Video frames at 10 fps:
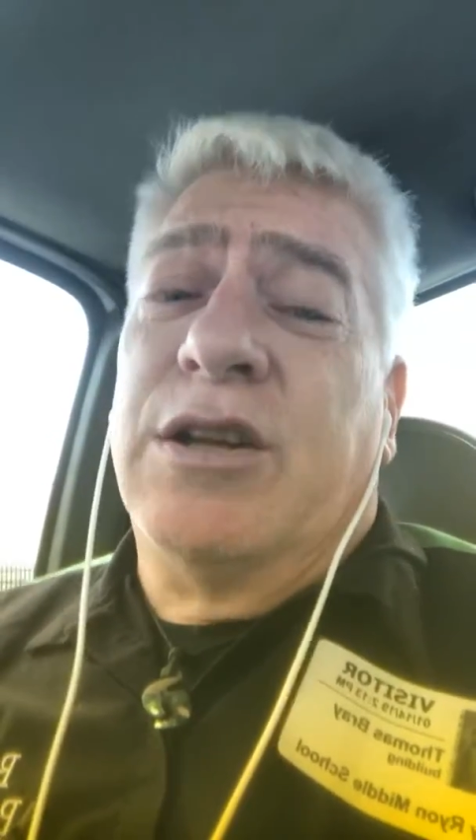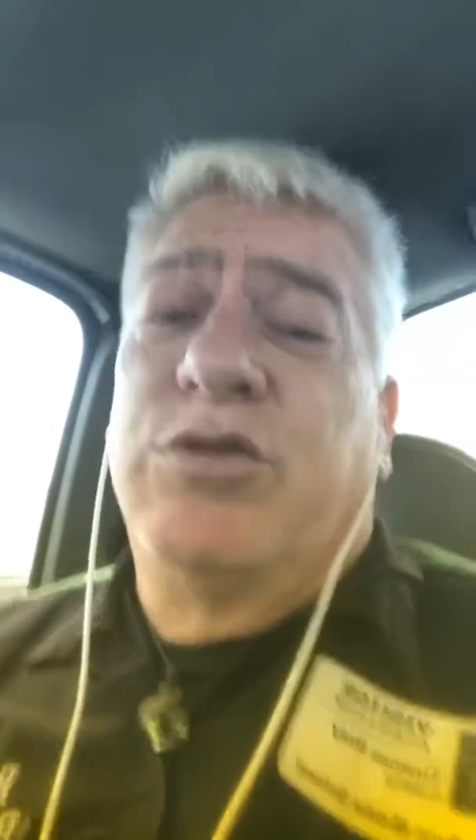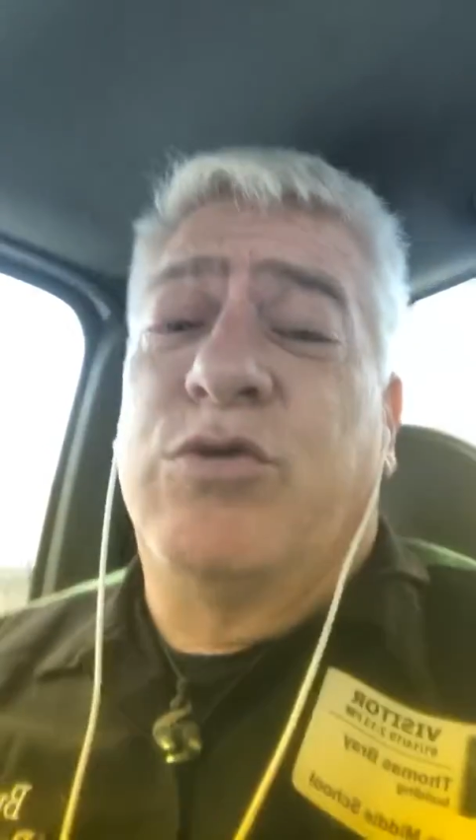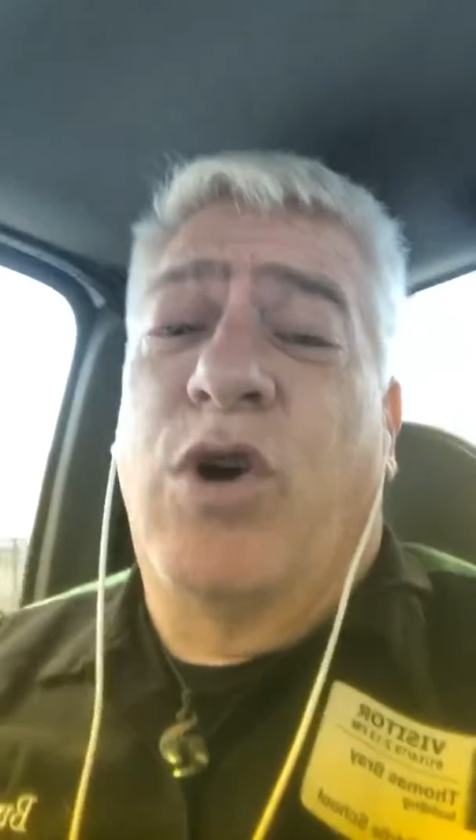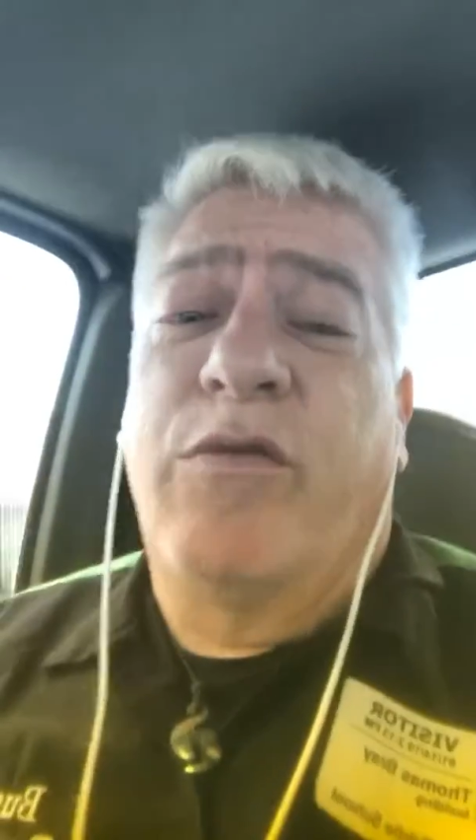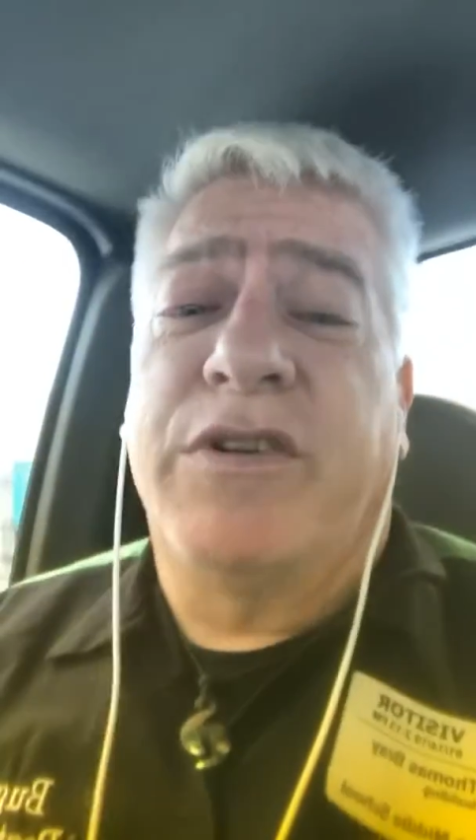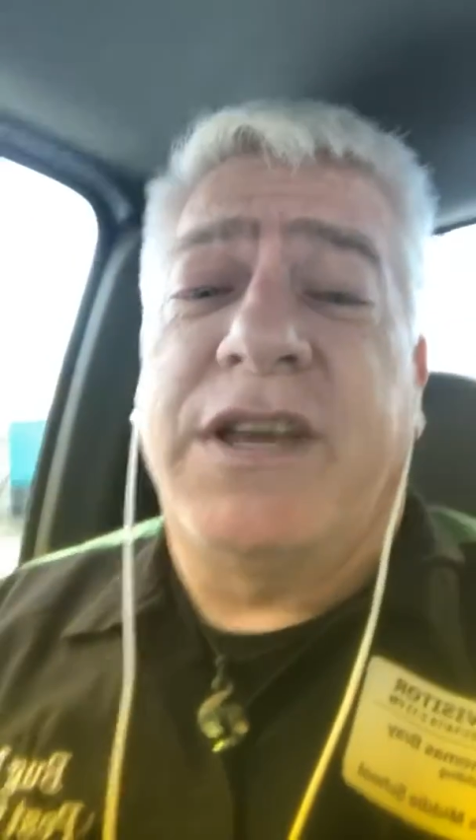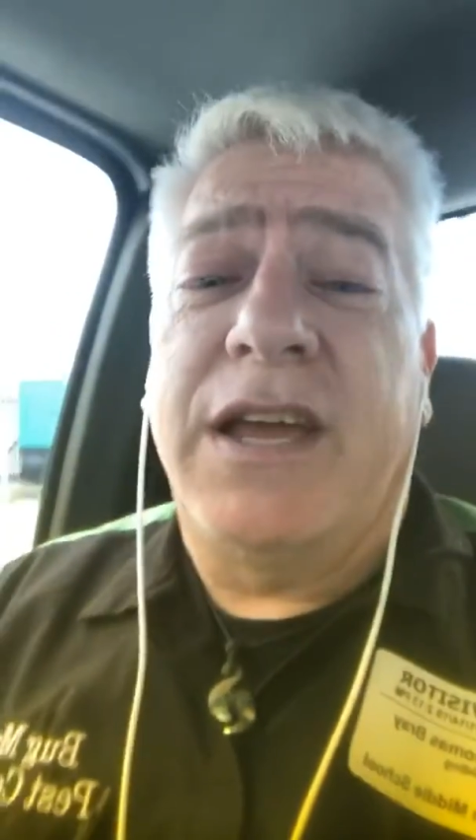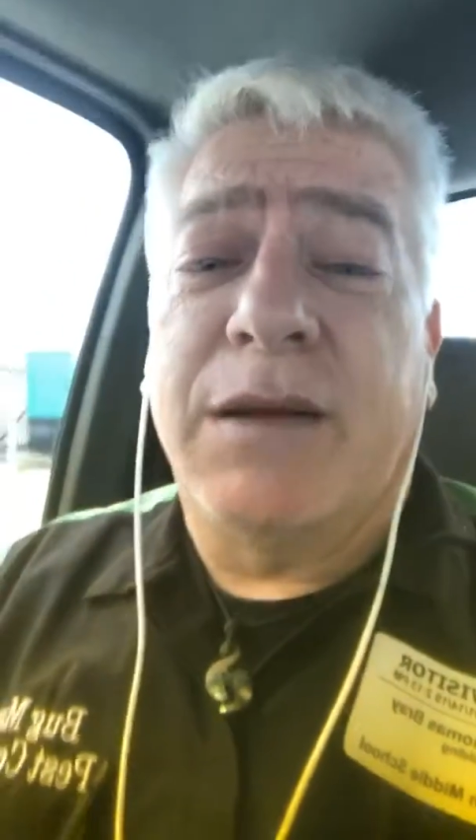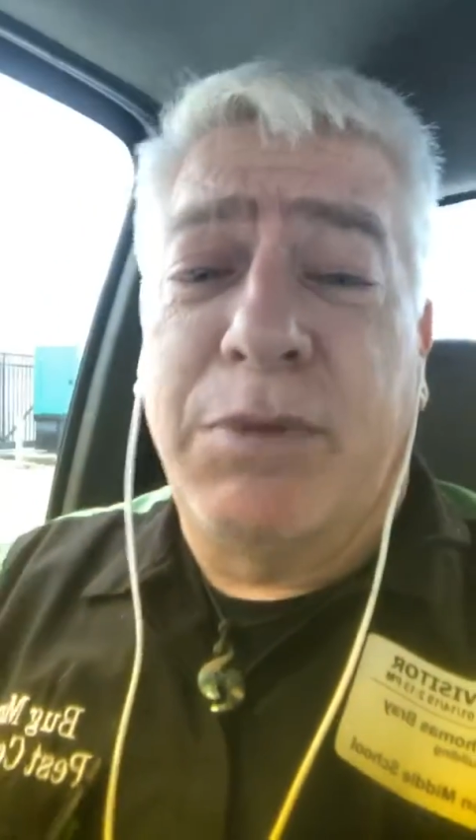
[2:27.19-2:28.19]
to
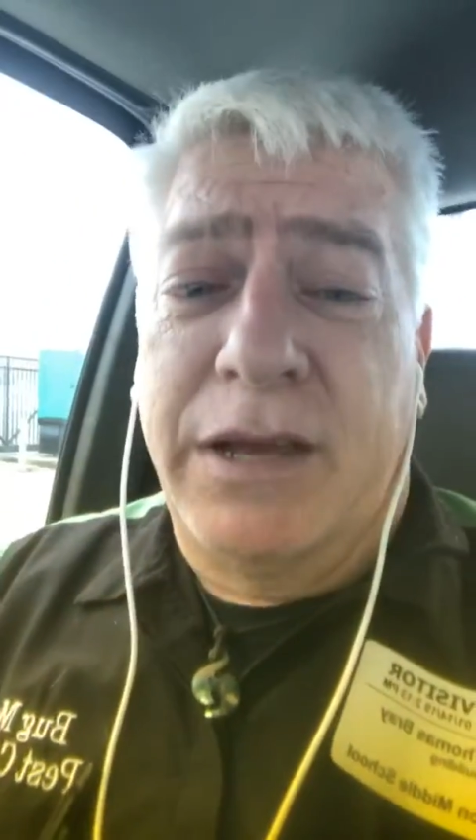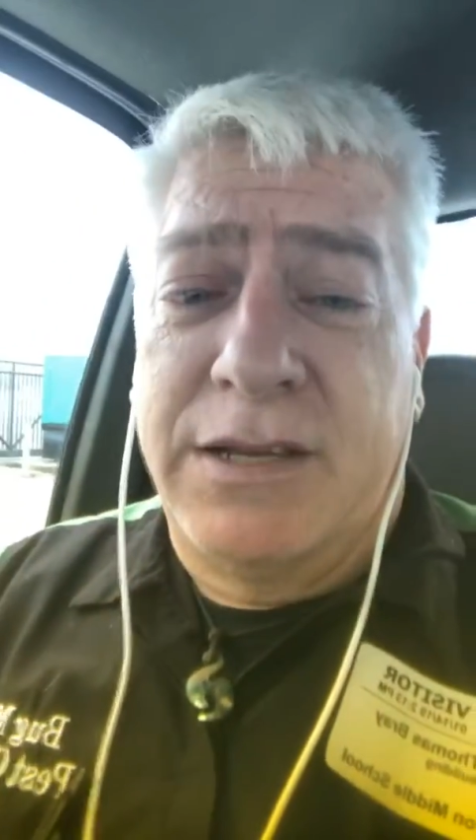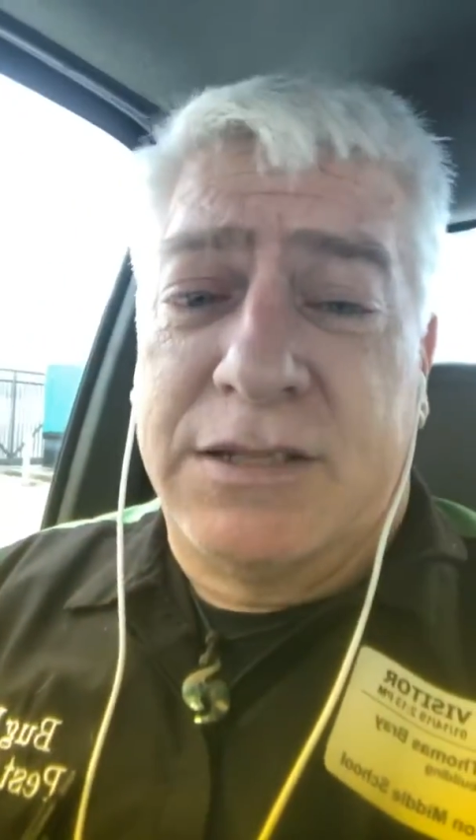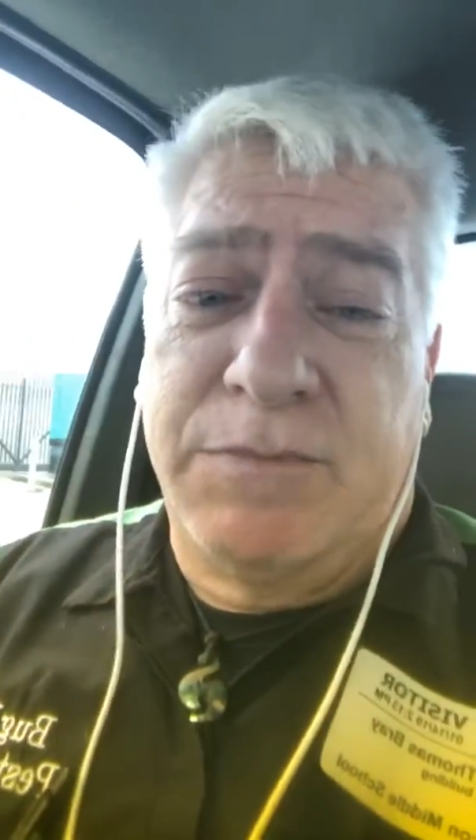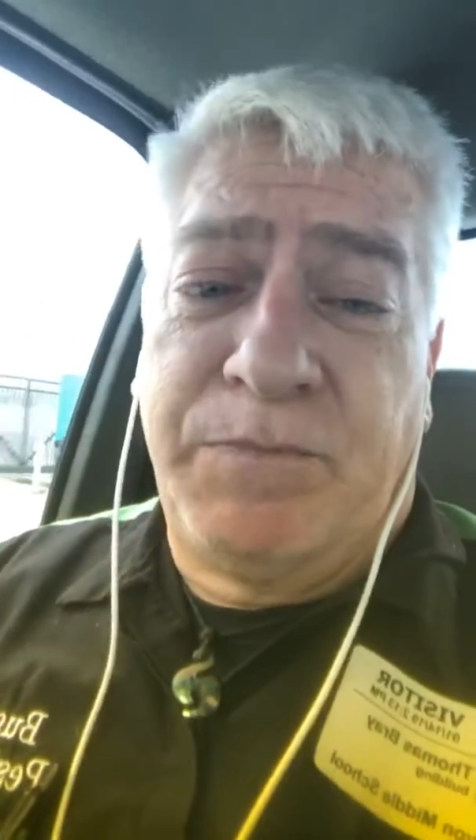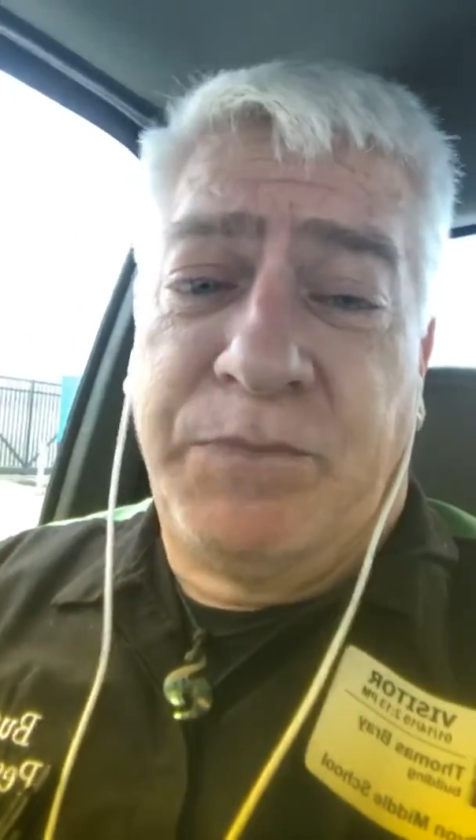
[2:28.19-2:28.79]
overtake a place,